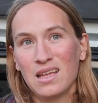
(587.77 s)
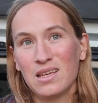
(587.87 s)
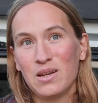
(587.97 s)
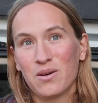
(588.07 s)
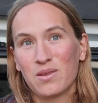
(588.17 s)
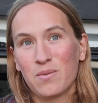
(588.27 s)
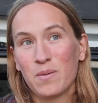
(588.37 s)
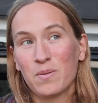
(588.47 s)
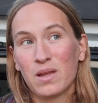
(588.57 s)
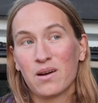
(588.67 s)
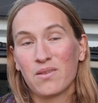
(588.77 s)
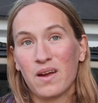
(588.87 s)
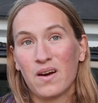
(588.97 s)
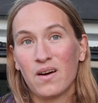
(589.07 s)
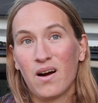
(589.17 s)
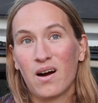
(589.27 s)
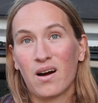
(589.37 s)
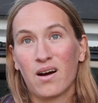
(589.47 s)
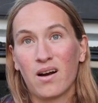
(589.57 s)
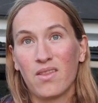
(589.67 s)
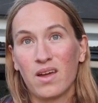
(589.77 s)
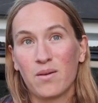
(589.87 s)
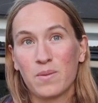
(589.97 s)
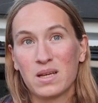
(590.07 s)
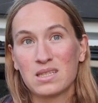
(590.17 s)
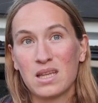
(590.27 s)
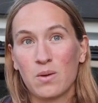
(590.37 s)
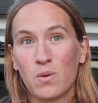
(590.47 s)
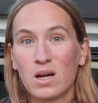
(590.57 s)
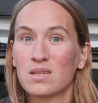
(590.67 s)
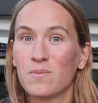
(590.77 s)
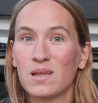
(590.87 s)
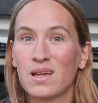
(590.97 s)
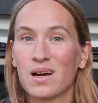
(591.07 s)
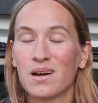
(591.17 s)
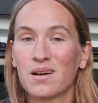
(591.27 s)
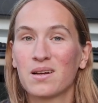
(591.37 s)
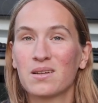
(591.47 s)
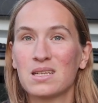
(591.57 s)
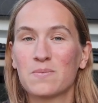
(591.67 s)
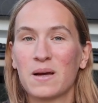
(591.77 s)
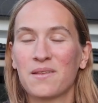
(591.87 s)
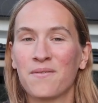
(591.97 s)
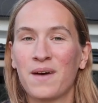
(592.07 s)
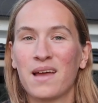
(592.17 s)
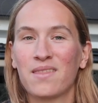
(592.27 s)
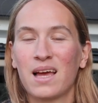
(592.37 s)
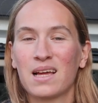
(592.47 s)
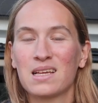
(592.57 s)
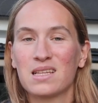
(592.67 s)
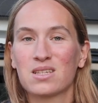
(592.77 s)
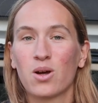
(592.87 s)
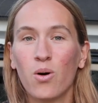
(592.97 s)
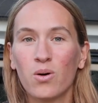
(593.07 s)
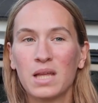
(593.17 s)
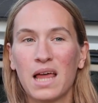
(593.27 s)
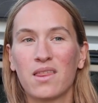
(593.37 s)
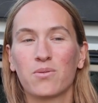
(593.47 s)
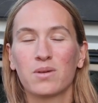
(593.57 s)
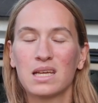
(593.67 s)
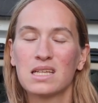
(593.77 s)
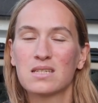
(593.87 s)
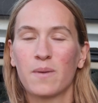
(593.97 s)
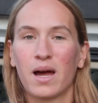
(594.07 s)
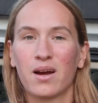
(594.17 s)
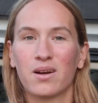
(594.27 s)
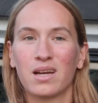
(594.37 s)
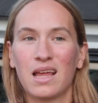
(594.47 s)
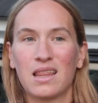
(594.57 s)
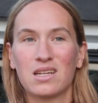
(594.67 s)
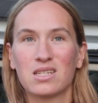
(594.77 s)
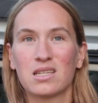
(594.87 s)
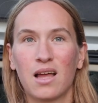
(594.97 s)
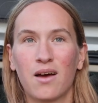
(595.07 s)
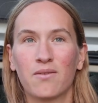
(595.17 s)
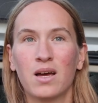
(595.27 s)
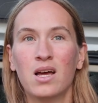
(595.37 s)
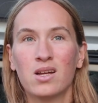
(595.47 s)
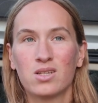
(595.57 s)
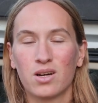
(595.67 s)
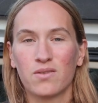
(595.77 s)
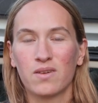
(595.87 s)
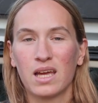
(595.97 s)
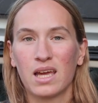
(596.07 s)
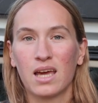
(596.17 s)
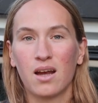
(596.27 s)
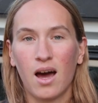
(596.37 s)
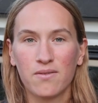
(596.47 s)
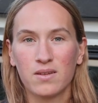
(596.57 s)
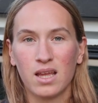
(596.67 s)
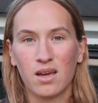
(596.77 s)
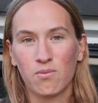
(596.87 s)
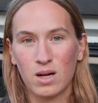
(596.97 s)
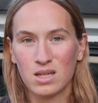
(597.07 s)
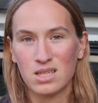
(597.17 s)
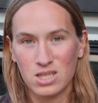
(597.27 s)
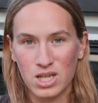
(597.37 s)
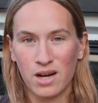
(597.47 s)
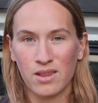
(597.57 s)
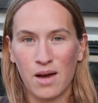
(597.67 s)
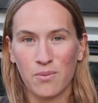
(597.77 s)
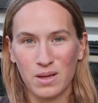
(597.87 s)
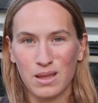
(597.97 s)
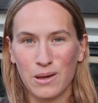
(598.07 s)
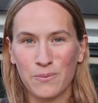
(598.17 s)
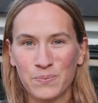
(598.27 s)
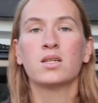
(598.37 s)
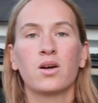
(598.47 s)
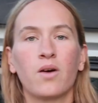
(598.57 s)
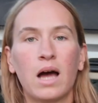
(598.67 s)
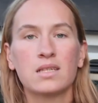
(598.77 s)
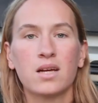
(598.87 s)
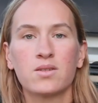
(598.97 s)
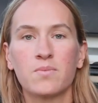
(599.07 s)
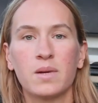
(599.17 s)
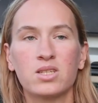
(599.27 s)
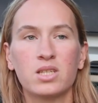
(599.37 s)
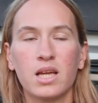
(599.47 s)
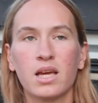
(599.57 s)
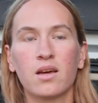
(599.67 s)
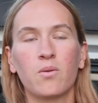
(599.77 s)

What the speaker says: you know, the people that are there because they want to be there despite the fact that it's cold, and they're really inspired and they just love surfing, and often they want to share that with you. So as I was mentioning,